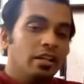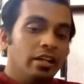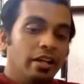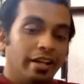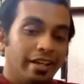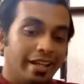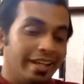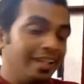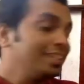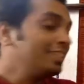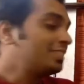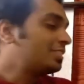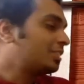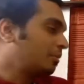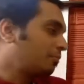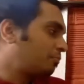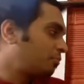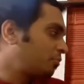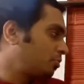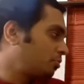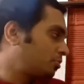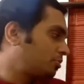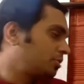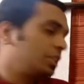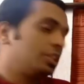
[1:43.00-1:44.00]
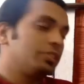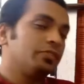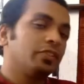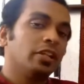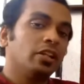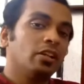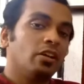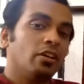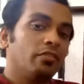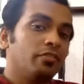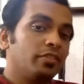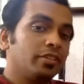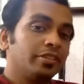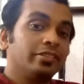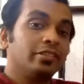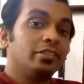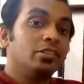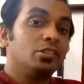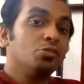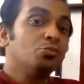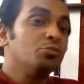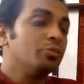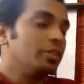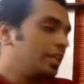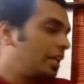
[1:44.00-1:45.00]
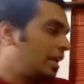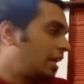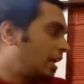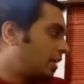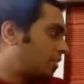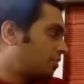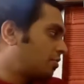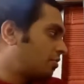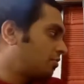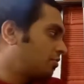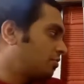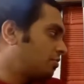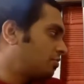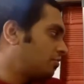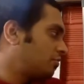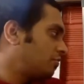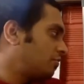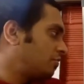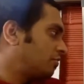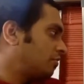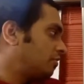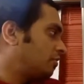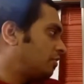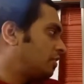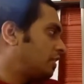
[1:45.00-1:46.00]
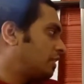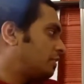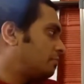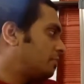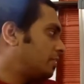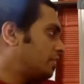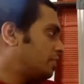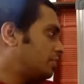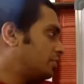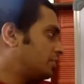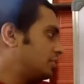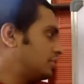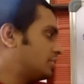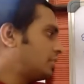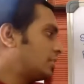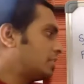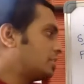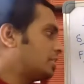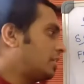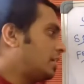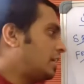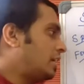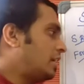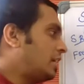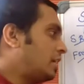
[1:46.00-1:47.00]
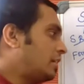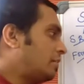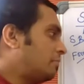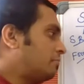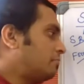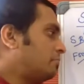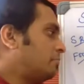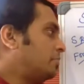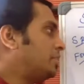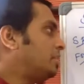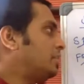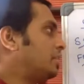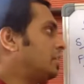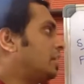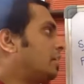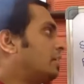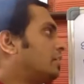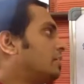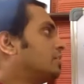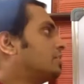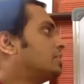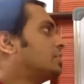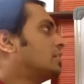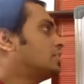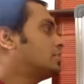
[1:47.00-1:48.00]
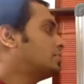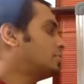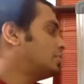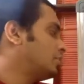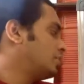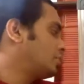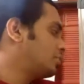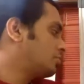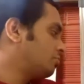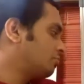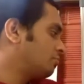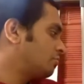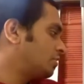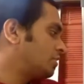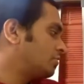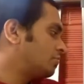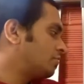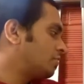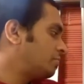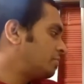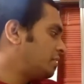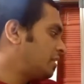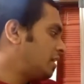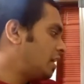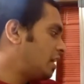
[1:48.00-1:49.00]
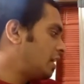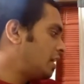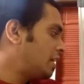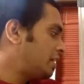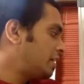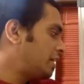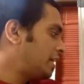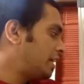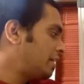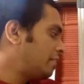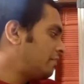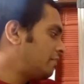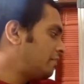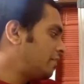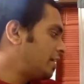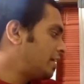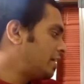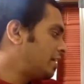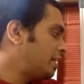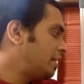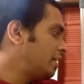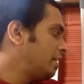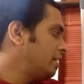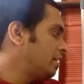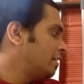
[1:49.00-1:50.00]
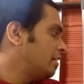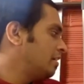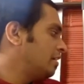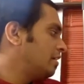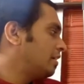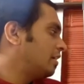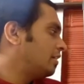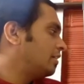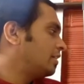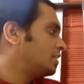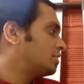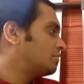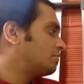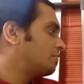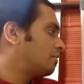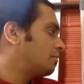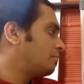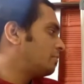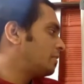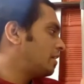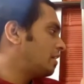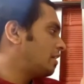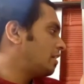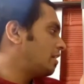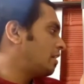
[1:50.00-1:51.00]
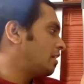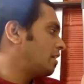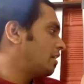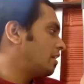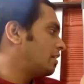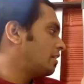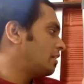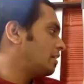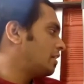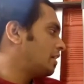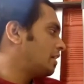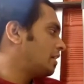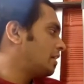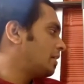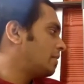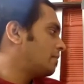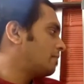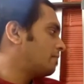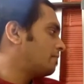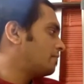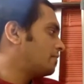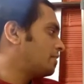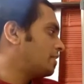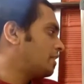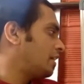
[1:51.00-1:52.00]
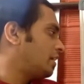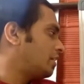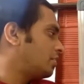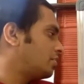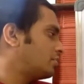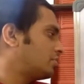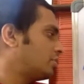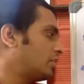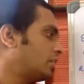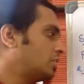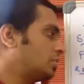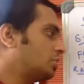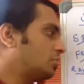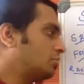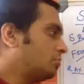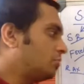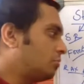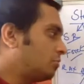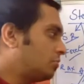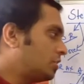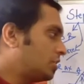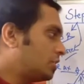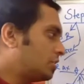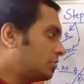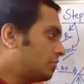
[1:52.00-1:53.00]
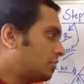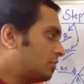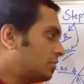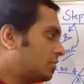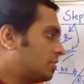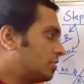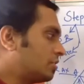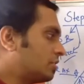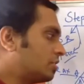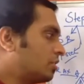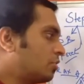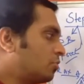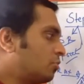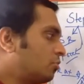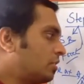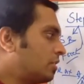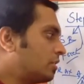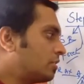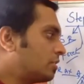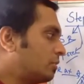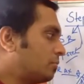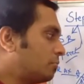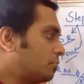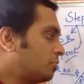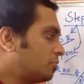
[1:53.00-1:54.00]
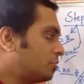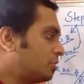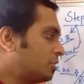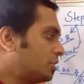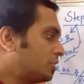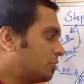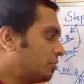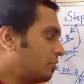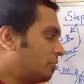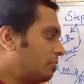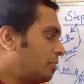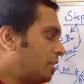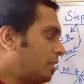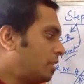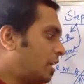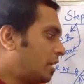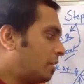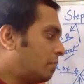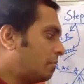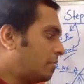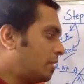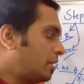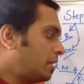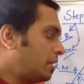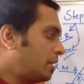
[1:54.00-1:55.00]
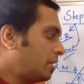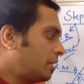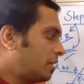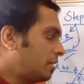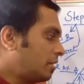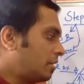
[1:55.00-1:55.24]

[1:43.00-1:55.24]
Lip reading: a hinge support, so it will offer two reactions. Let me consider this as A, B, and this as C. So this will be RAY, and this will be RAX. As you know, this is a roller support. So this will be RBY.